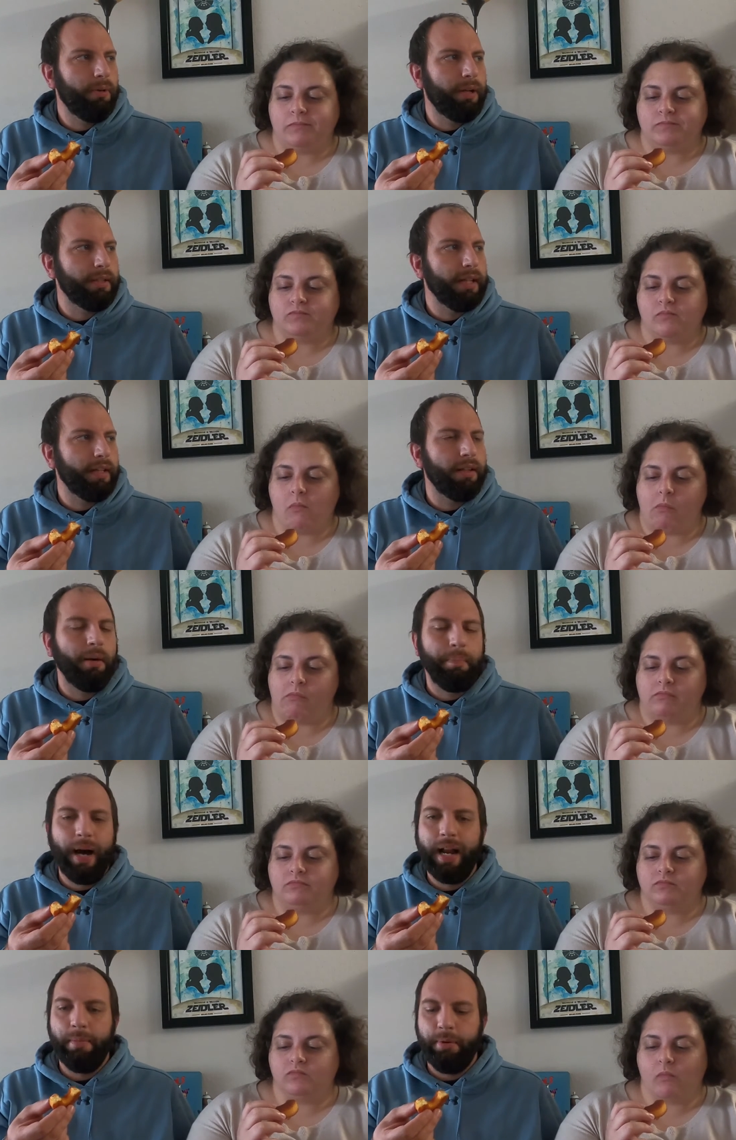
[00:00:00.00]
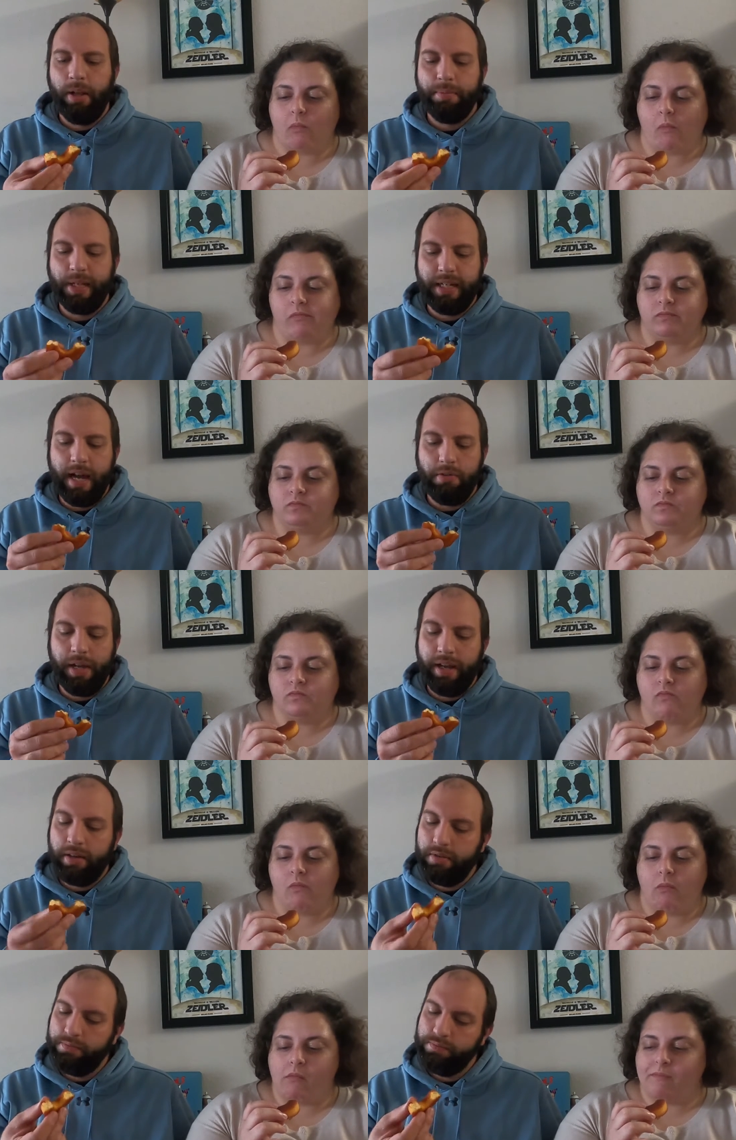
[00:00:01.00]
Speaker 1: what is that? A pineapple upside down
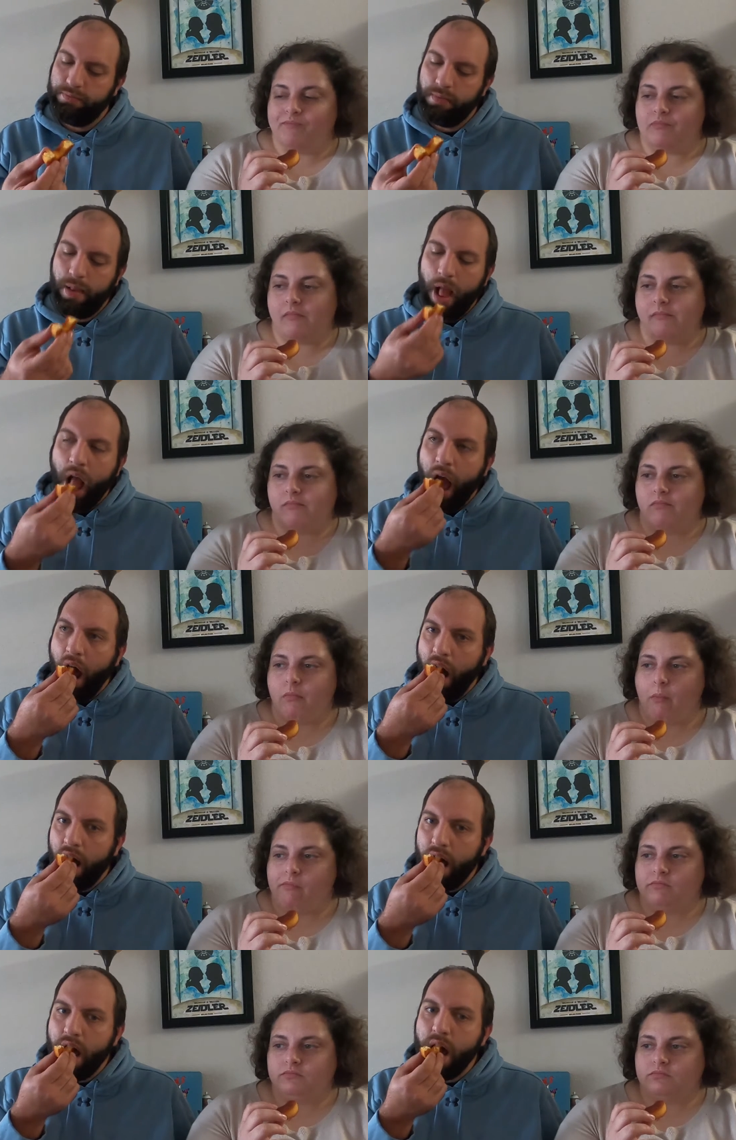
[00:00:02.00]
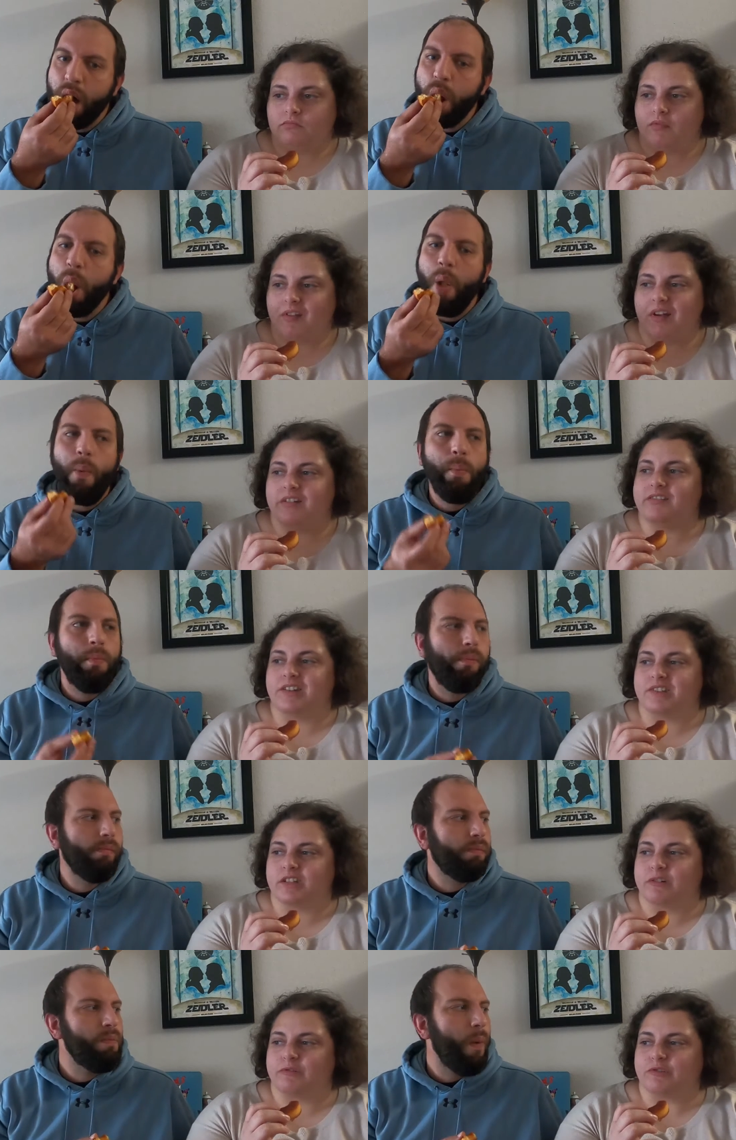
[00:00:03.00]
cake.
Speaker 2: Kind of
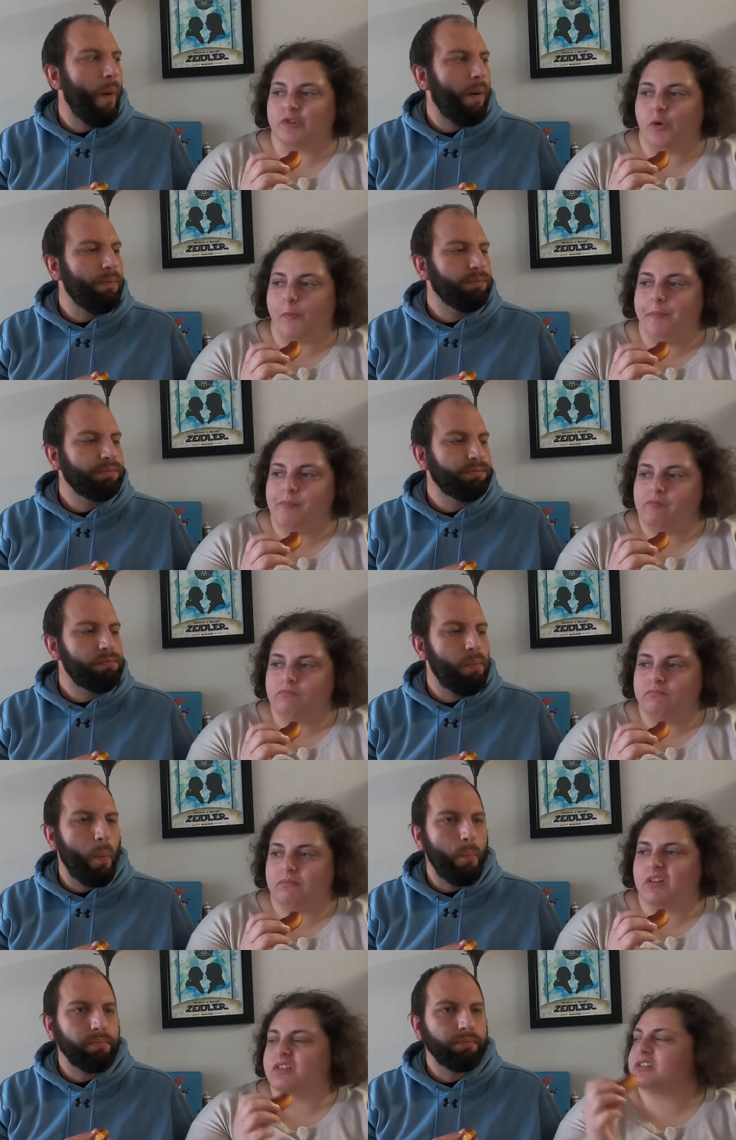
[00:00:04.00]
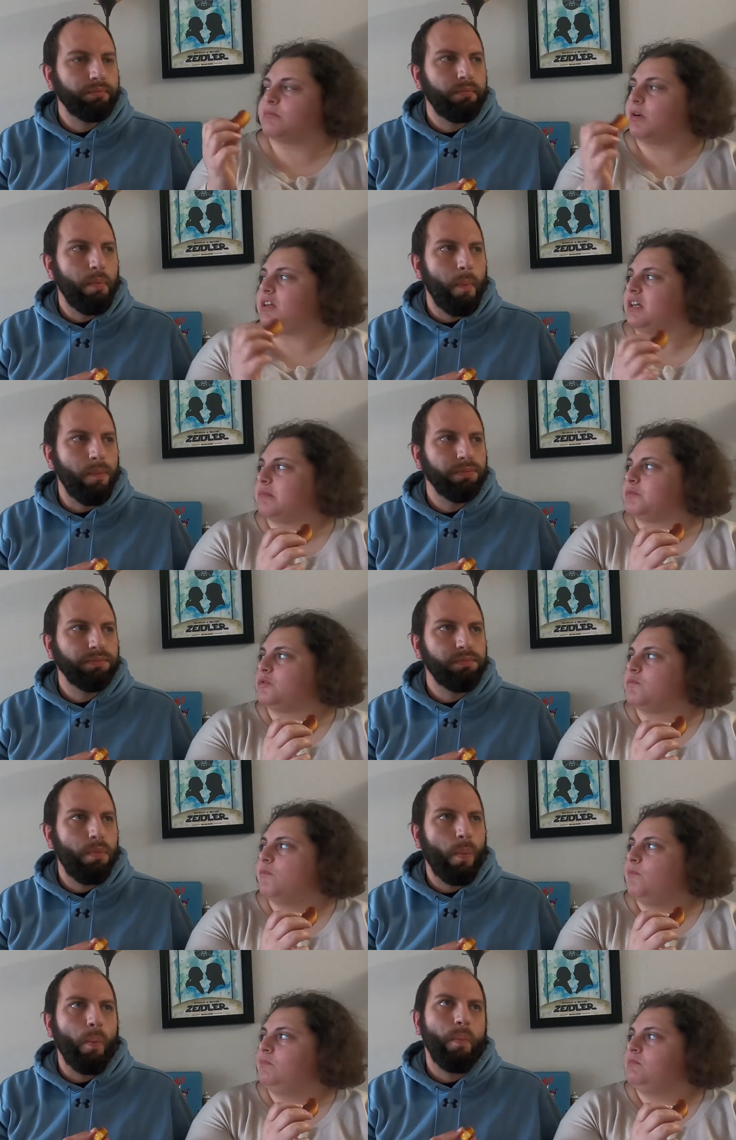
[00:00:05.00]
tastes like one, too. Minus the pineapple.
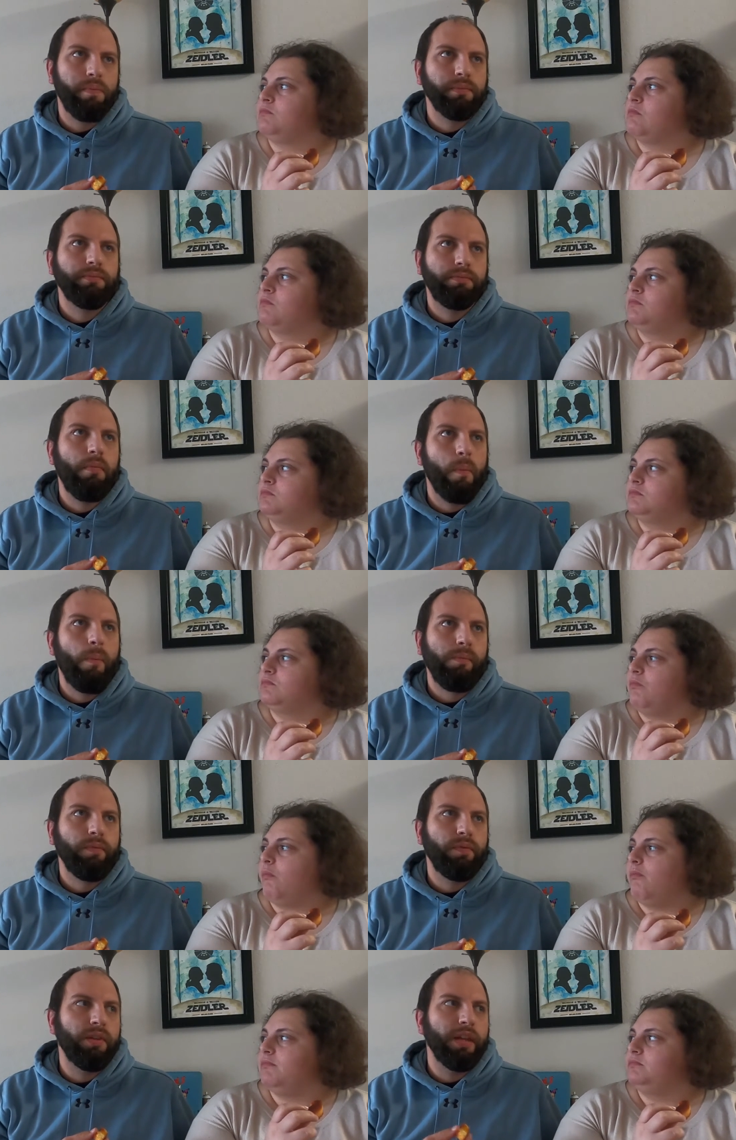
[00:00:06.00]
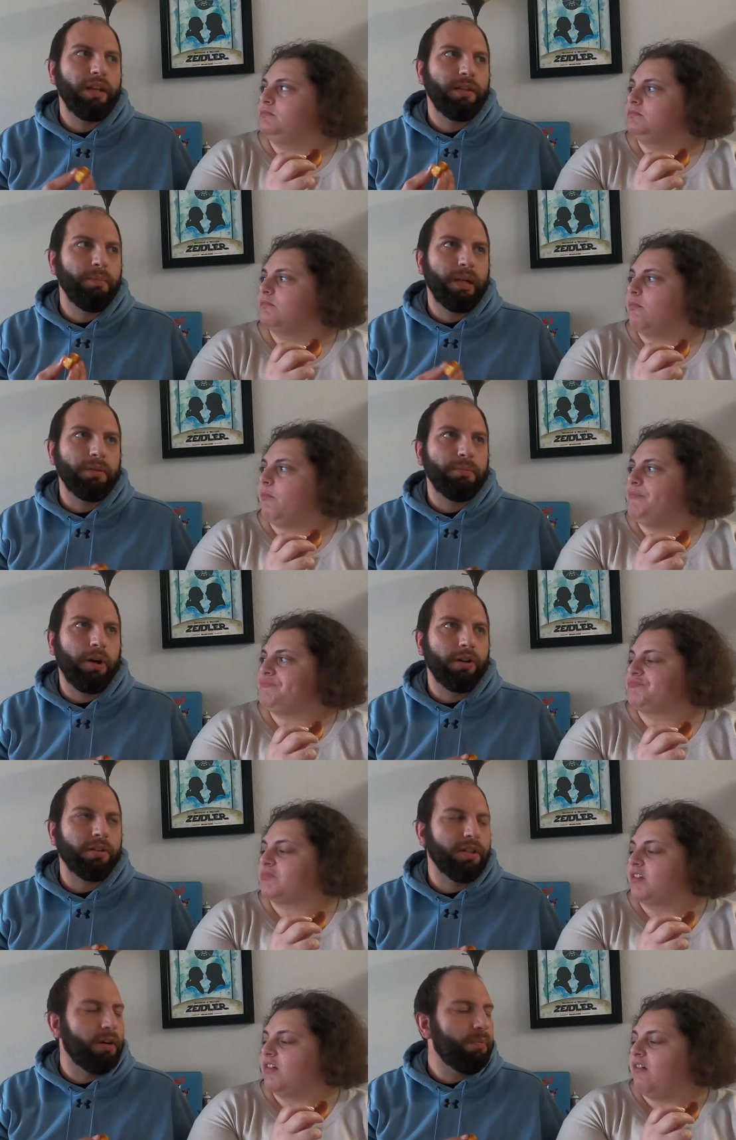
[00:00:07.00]
Speaker 1: That's the best
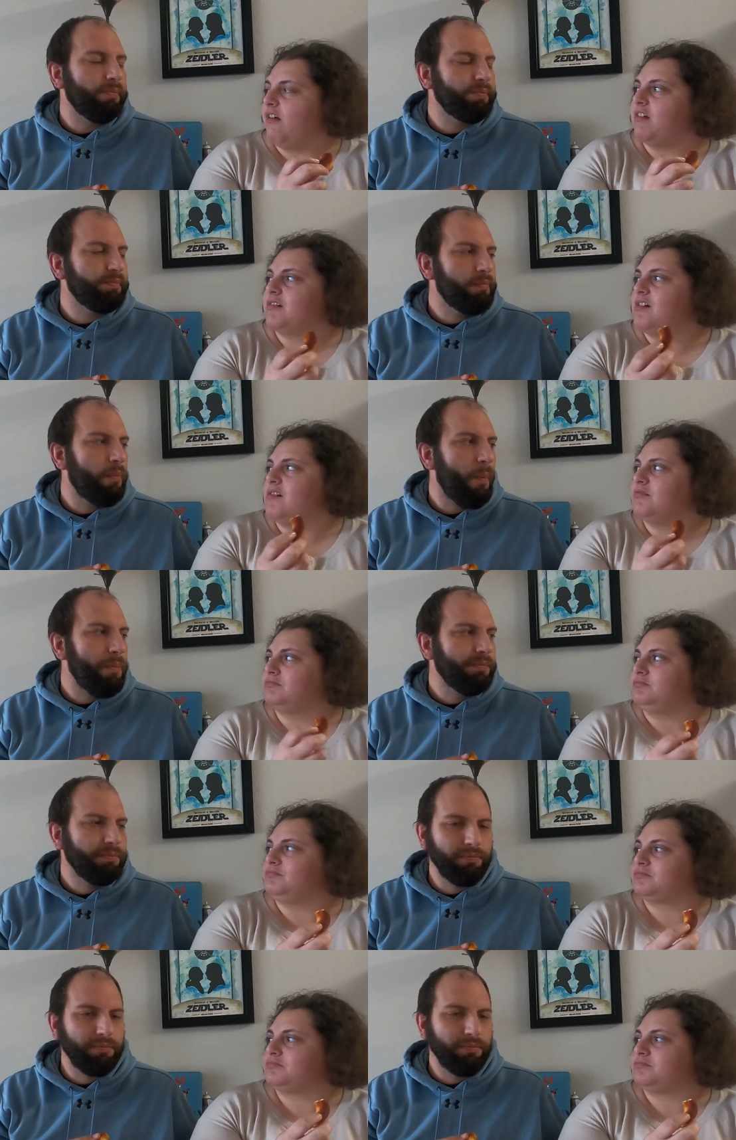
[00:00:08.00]
part, though.
Speaker 2: I don't know.